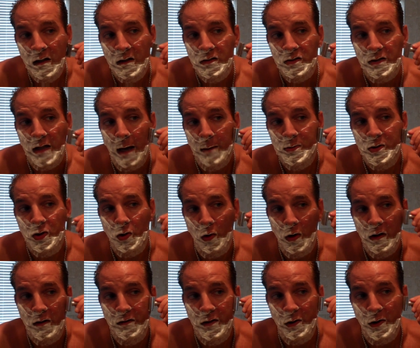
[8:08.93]
Stop
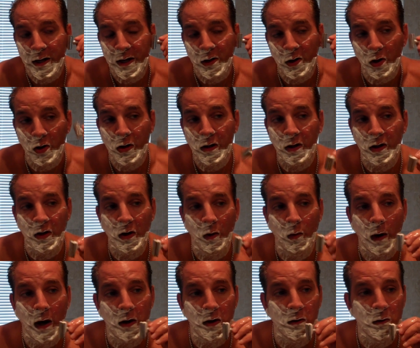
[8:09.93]
short of your ear. You don't
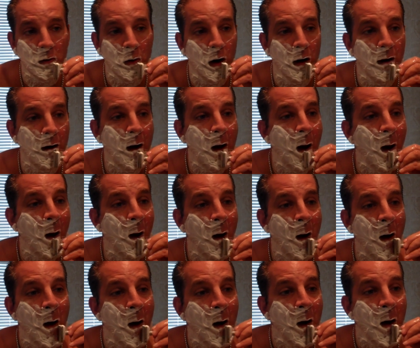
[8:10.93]
want to uh,
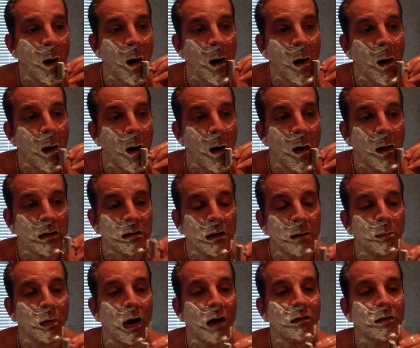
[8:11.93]

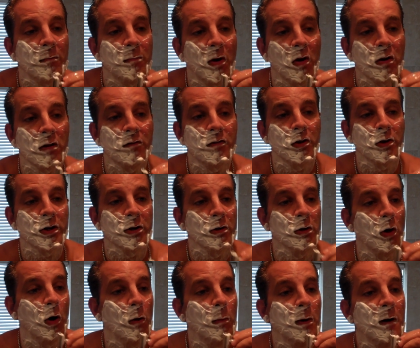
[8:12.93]
clip off a part of your
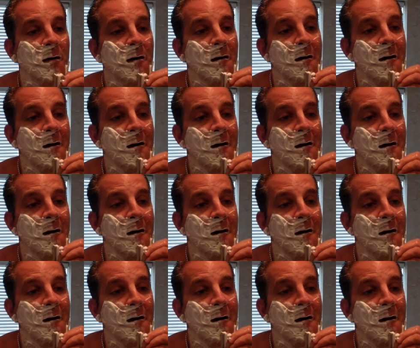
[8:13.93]
earlobe.